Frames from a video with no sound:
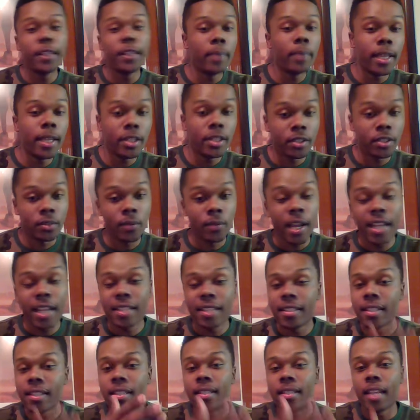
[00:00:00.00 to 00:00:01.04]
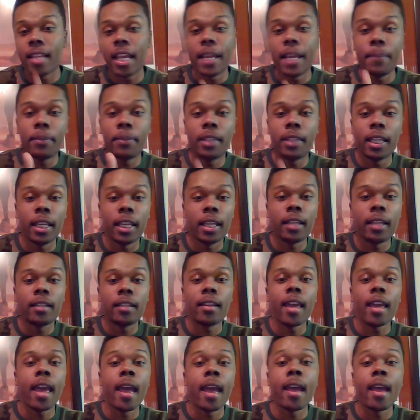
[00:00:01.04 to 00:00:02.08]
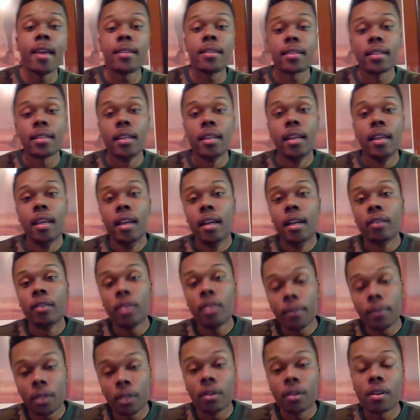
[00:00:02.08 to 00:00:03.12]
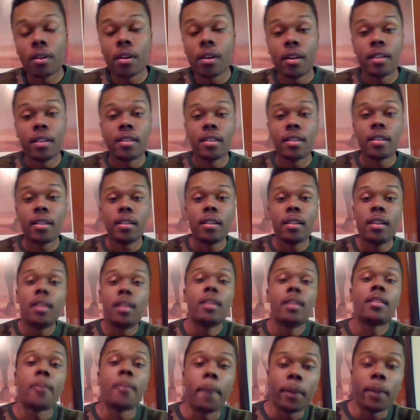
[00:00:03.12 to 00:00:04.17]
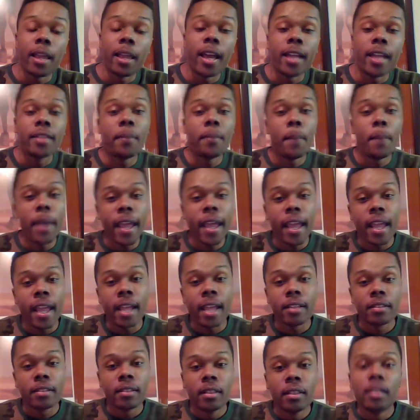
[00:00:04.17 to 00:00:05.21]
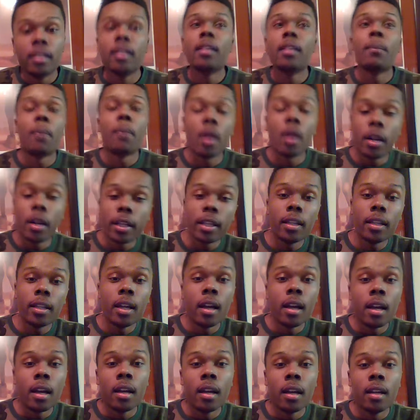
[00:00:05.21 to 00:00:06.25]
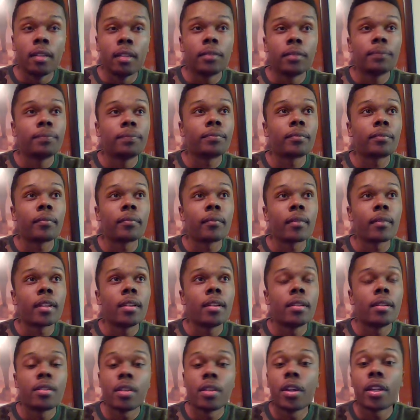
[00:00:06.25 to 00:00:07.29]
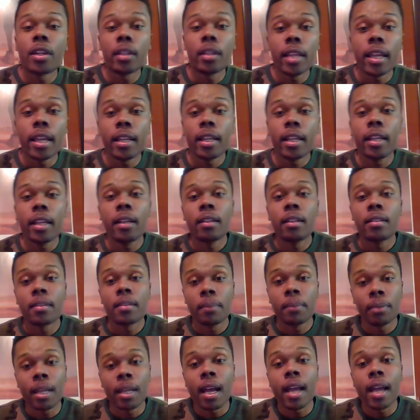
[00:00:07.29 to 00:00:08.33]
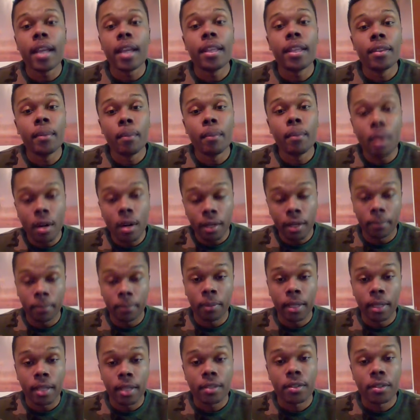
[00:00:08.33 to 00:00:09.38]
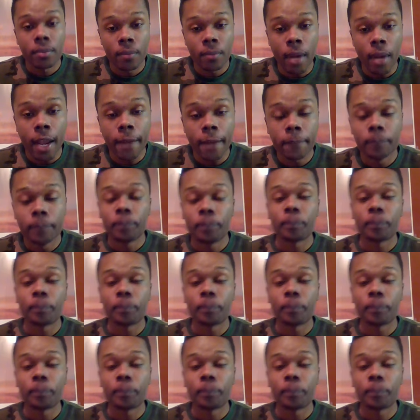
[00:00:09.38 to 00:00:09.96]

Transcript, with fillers: mentioned, right, it's the same thing as cryptocurrency, supply and demand, market, uh, circulating supply in the marketplace, right?